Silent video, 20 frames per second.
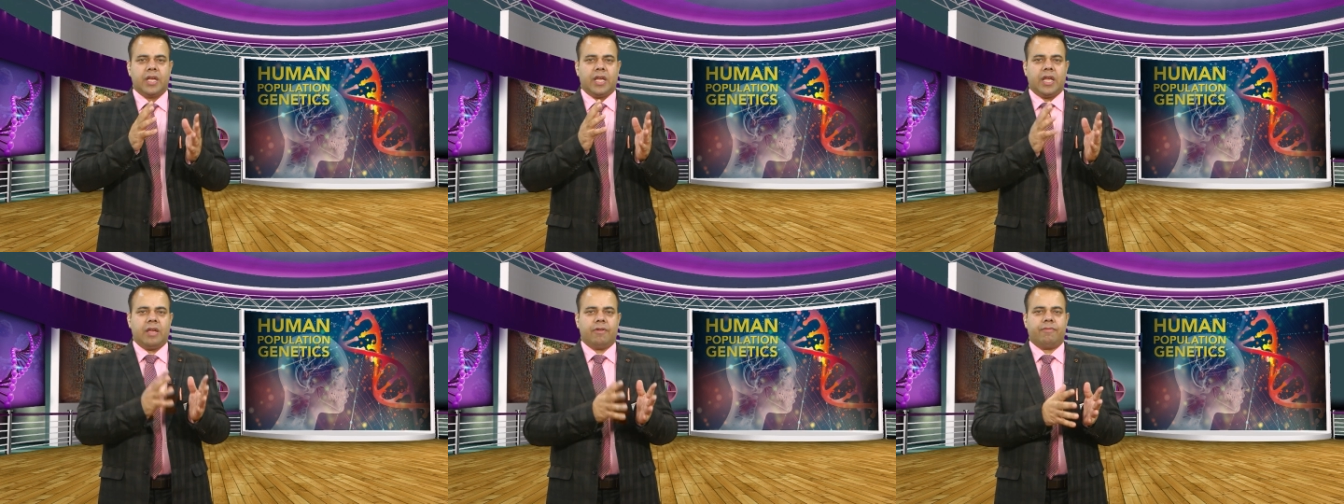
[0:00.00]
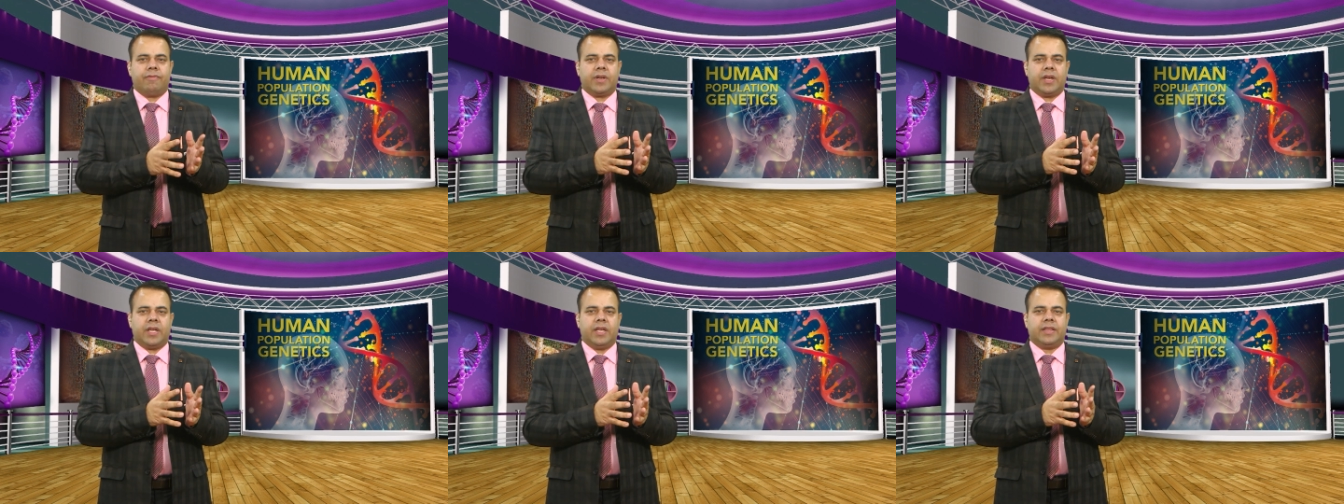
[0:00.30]

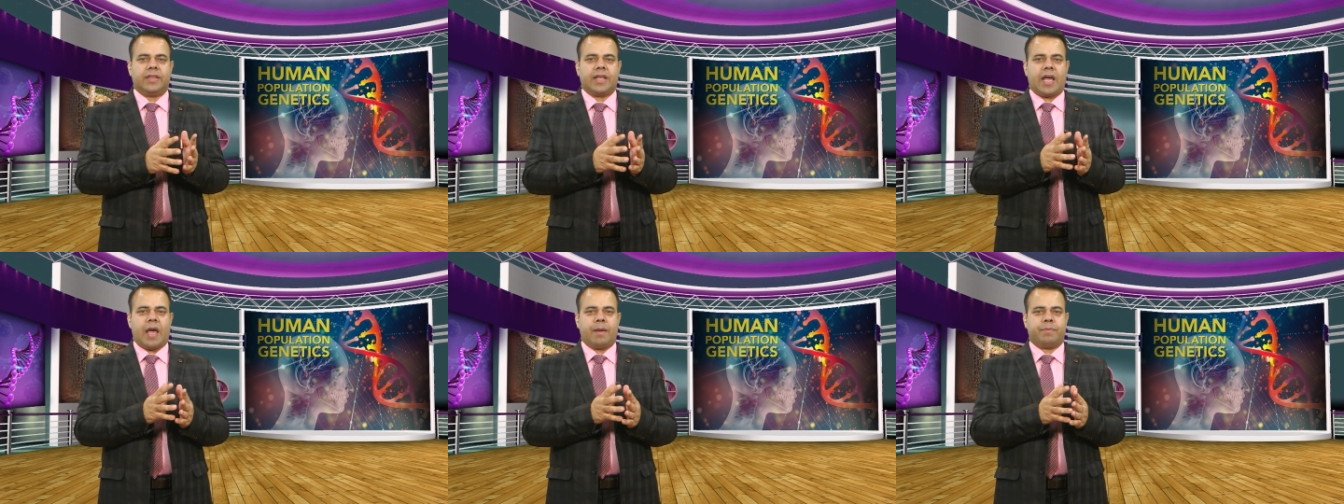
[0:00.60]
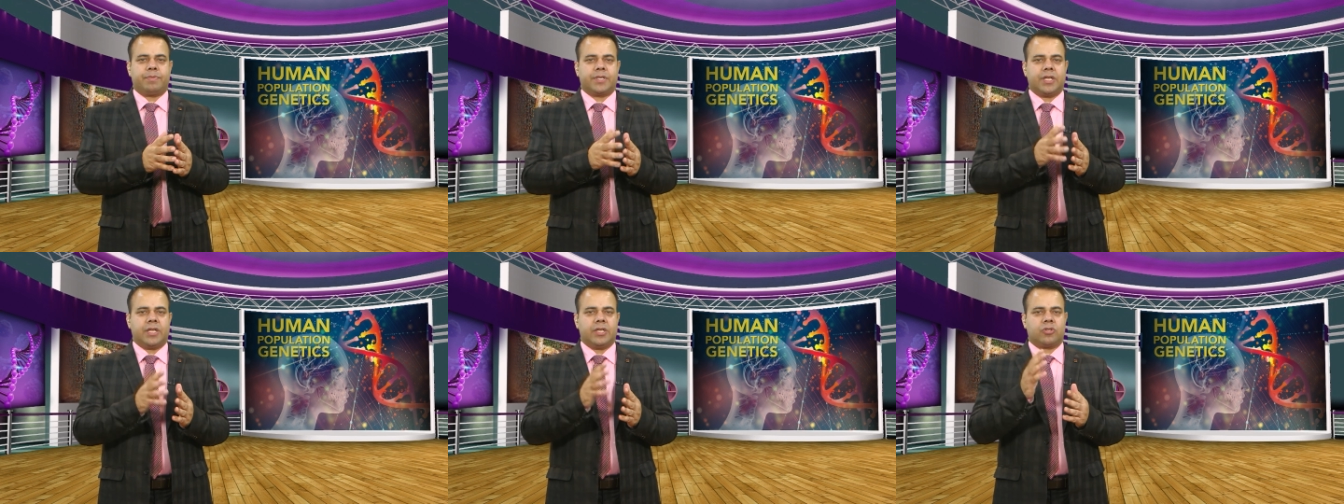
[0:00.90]
even in the
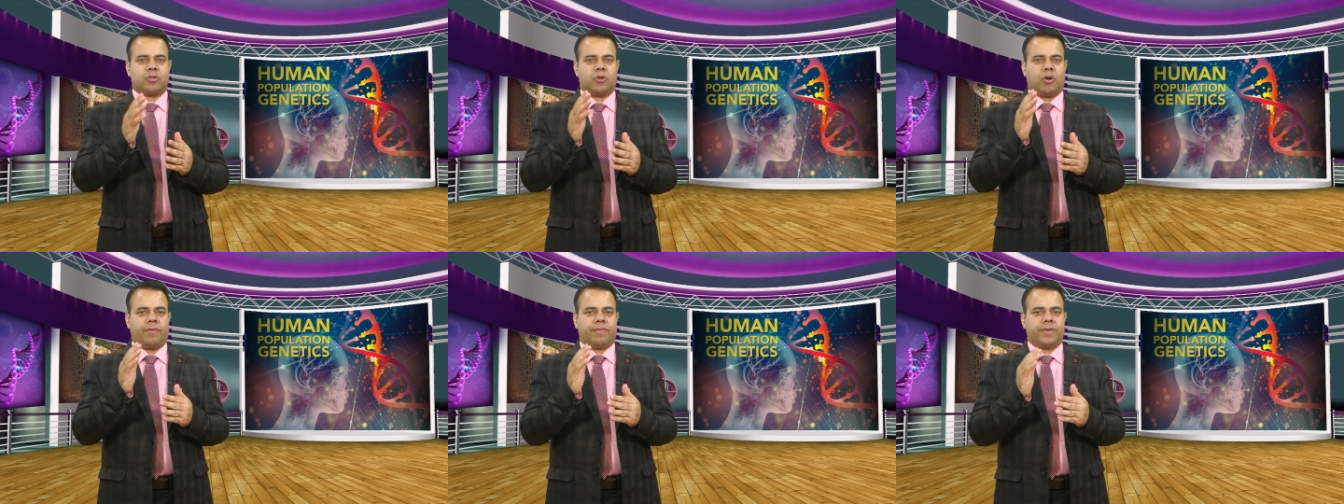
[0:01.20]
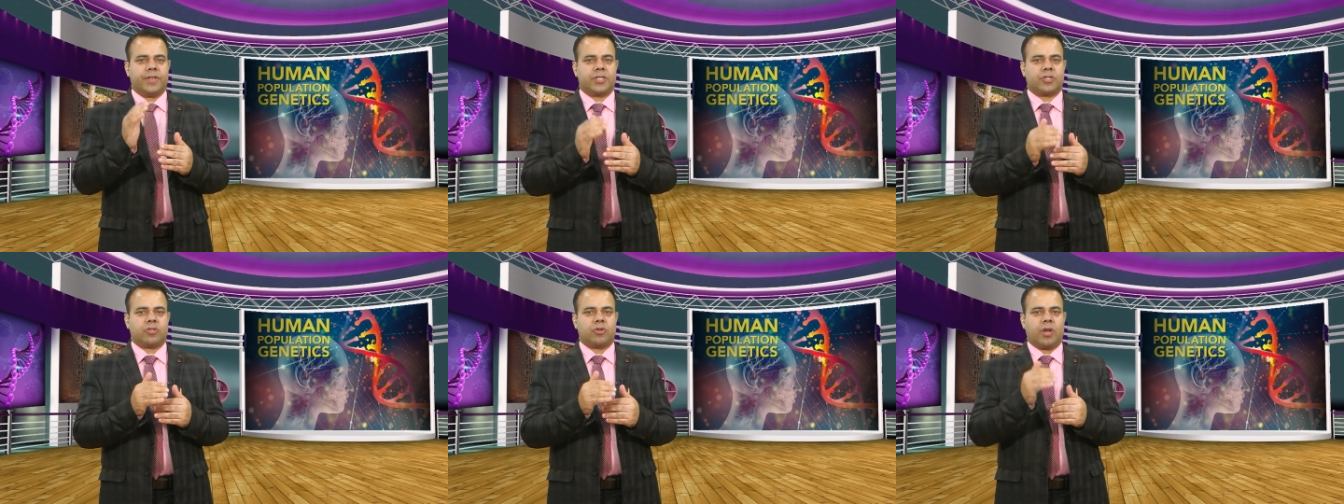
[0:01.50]
absence of
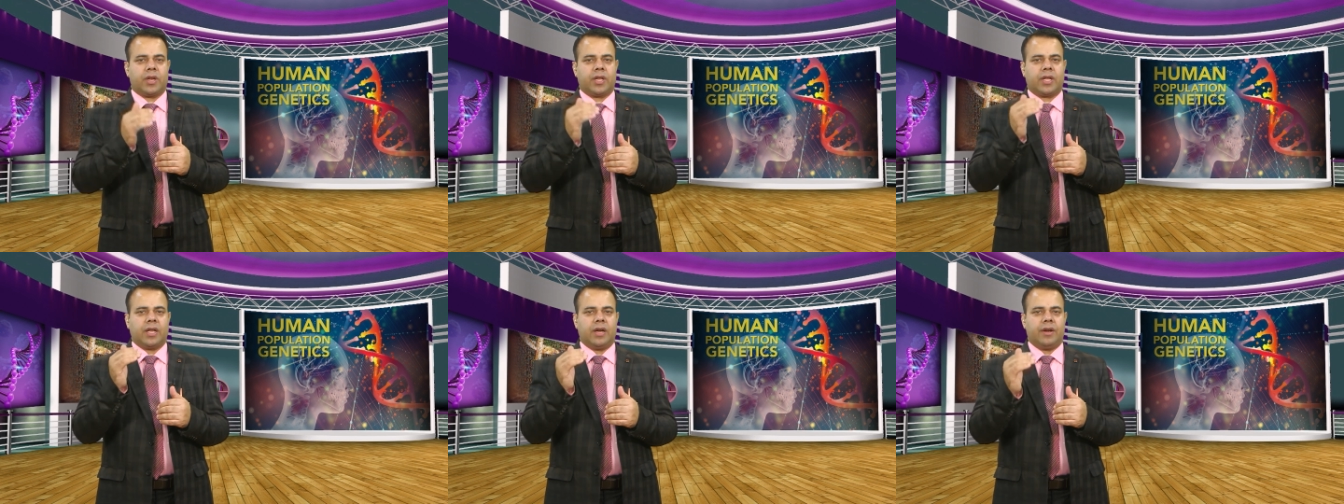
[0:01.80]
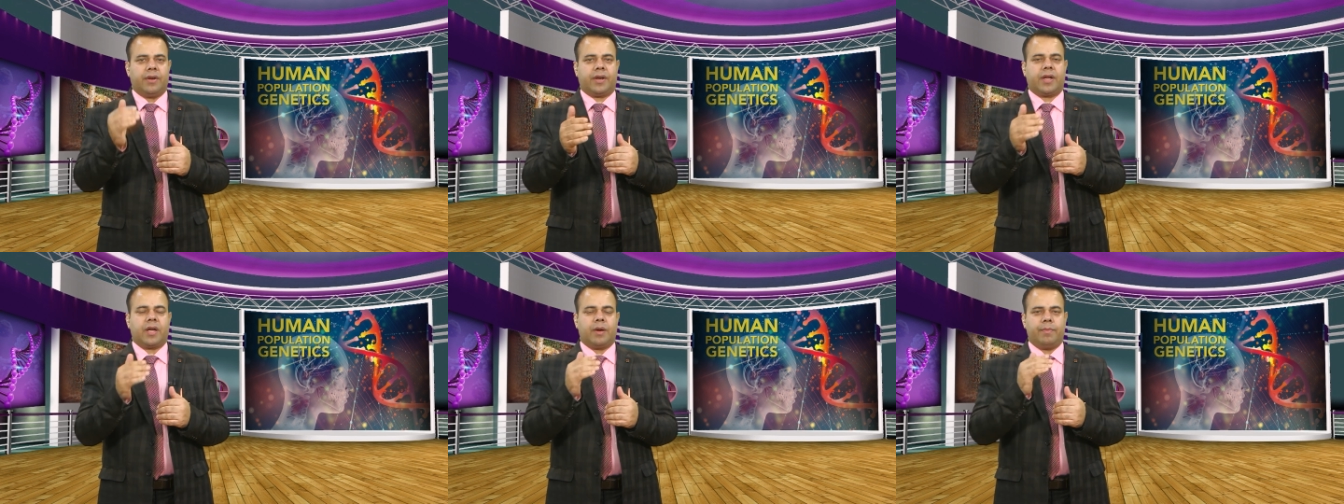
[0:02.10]
historical
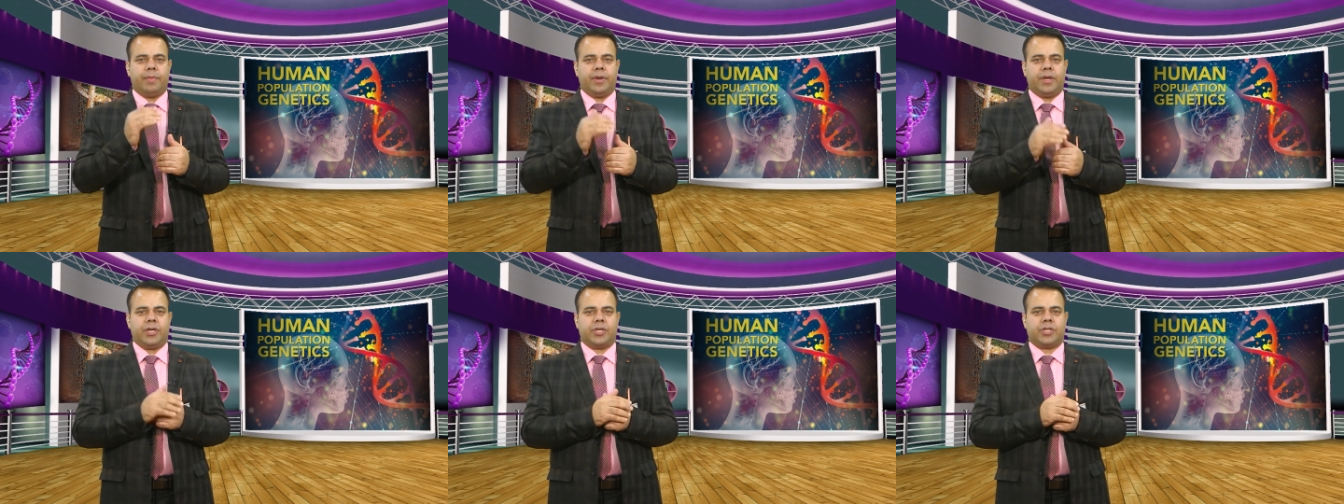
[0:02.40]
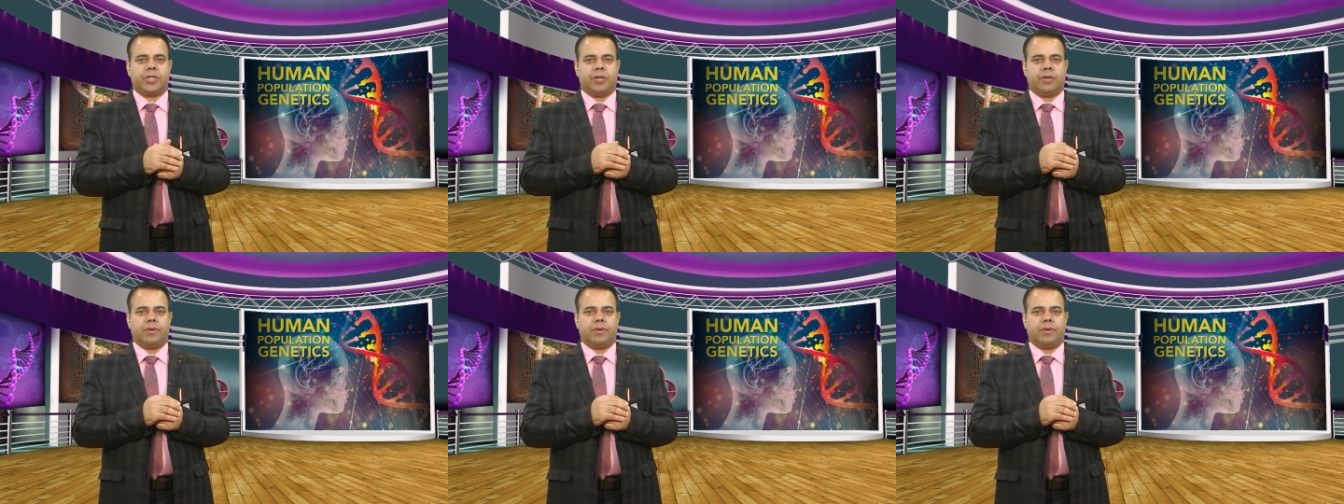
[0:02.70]
recombination.